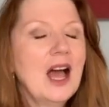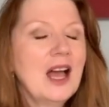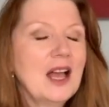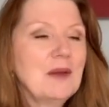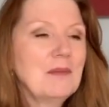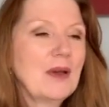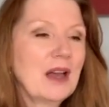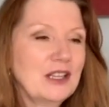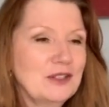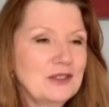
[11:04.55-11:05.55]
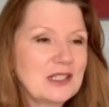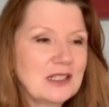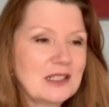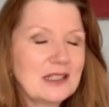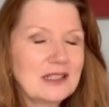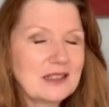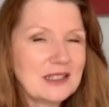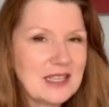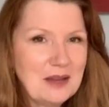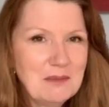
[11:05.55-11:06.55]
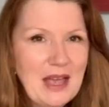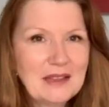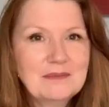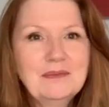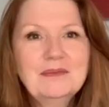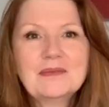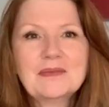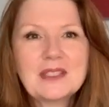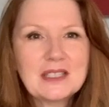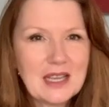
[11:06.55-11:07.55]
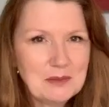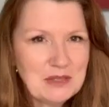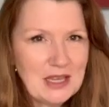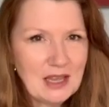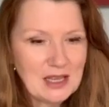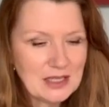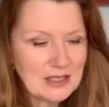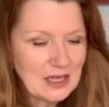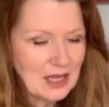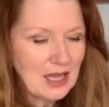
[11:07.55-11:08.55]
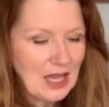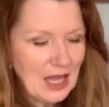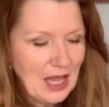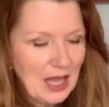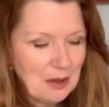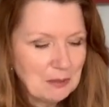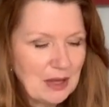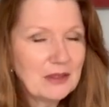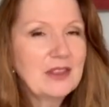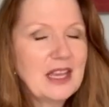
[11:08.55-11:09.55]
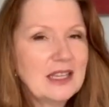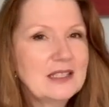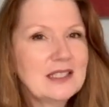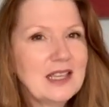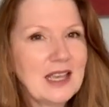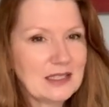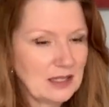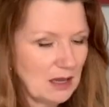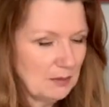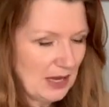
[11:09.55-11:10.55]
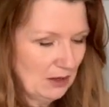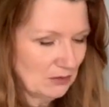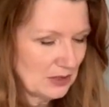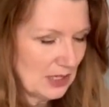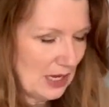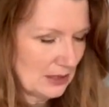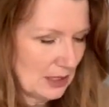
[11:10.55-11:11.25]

Um, I used the same pattern, the same size, but this has come out as